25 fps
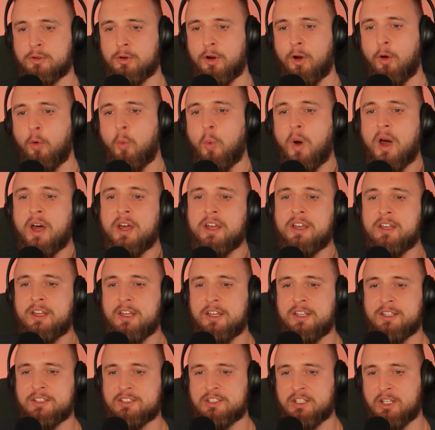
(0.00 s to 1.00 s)
why
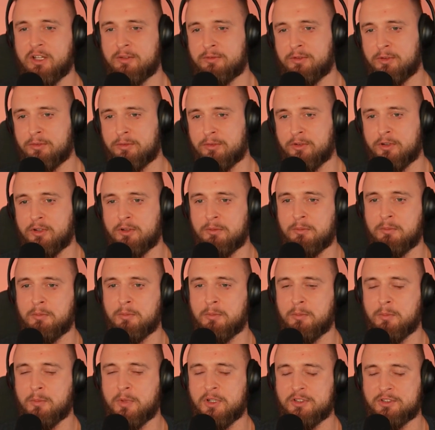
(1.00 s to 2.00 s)
is
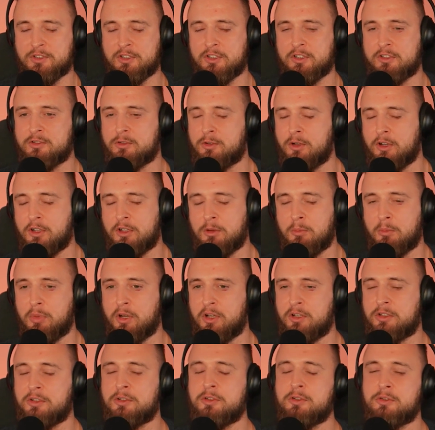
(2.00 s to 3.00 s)
everything basically tracking
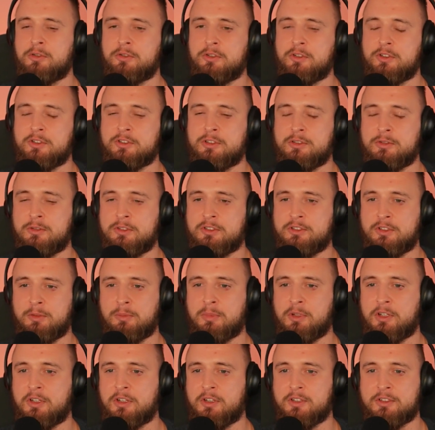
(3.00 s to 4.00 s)
back to Unix? Is it
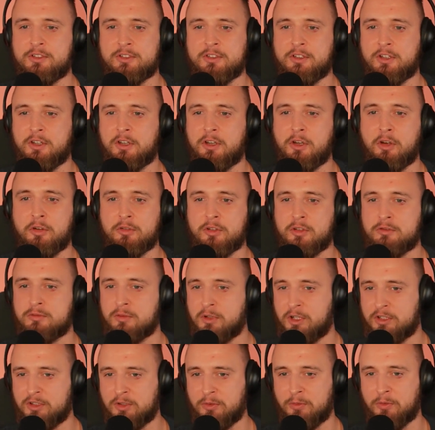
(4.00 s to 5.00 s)
because they got it
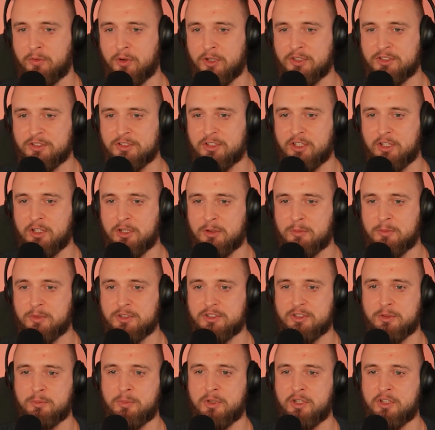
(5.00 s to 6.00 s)
right the first time?
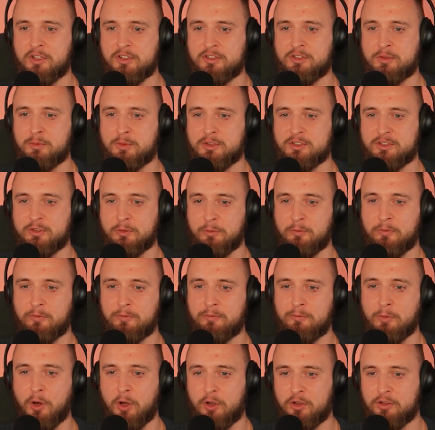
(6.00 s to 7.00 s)
Is it because it was the
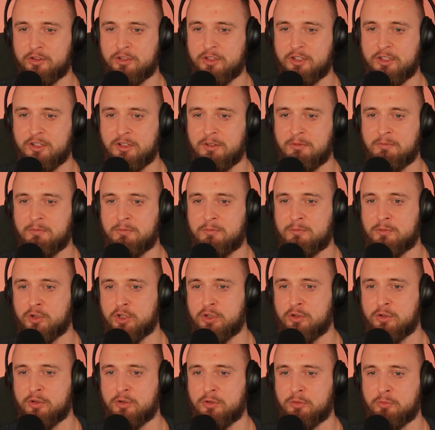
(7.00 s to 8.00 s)
only
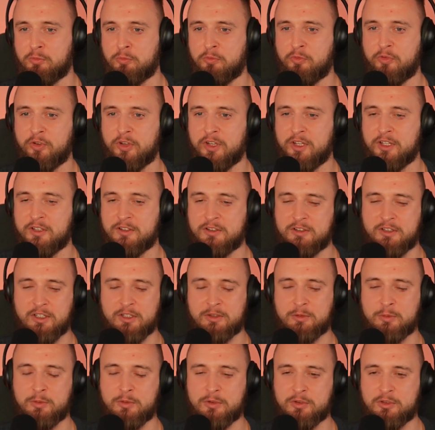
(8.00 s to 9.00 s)
real thing
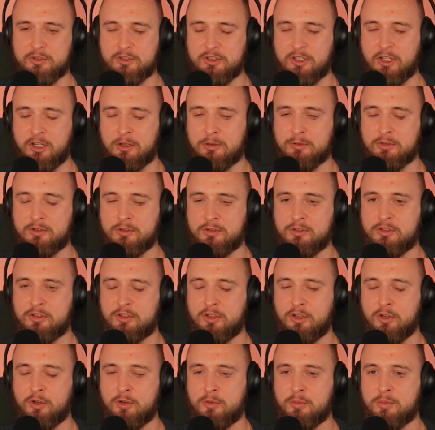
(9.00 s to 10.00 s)
that was out there in
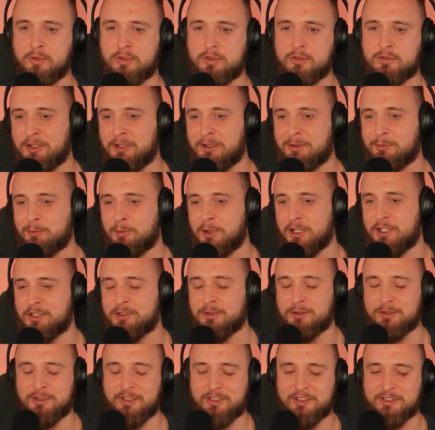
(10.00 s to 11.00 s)
the open? Why
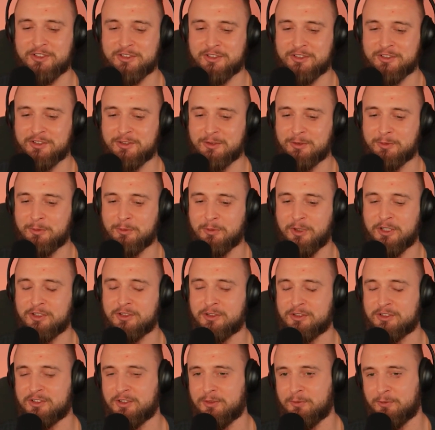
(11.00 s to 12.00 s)
Unix? Why
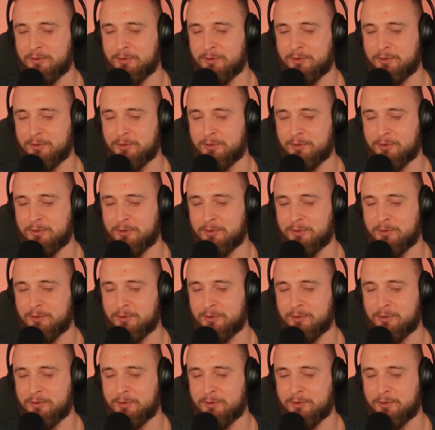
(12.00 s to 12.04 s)
not something